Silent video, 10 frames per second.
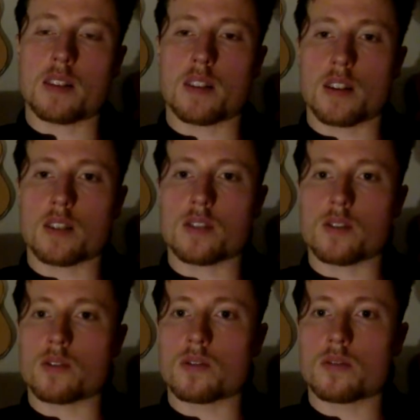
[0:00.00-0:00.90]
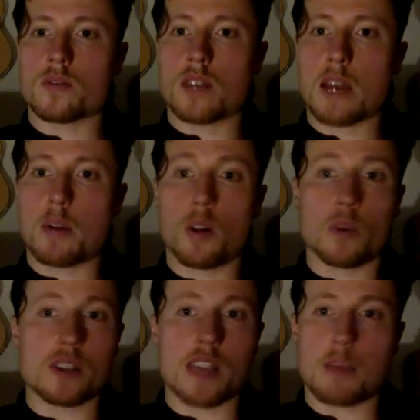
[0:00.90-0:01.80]
Yeah. So I'm
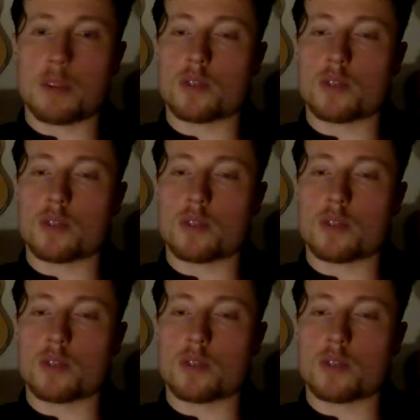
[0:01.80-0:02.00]
always happy